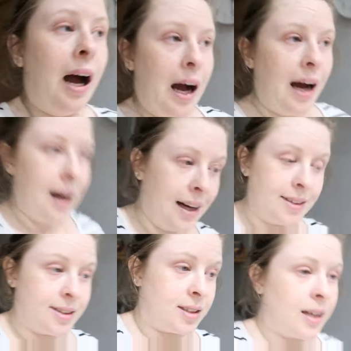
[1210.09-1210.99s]

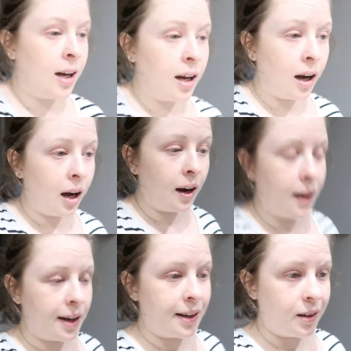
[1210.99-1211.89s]
And
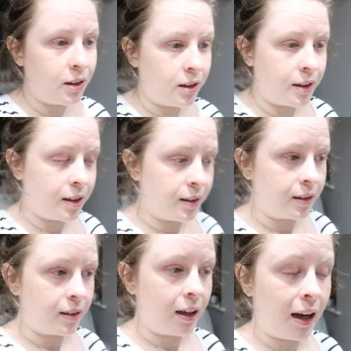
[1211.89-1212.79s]

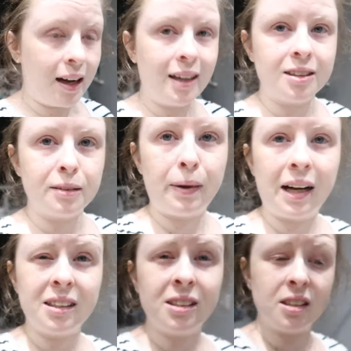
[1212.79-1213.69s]
I had
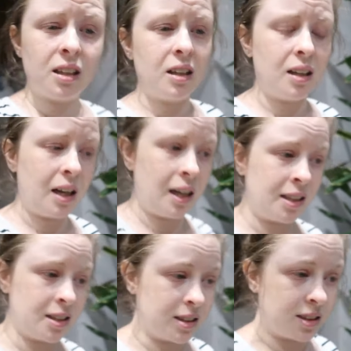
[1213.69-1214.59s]
pasta
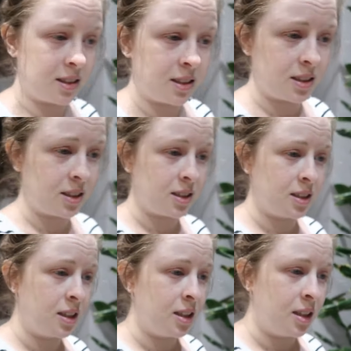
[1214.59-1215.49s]
and,
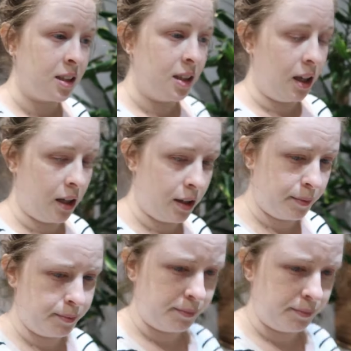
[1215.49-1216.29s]
I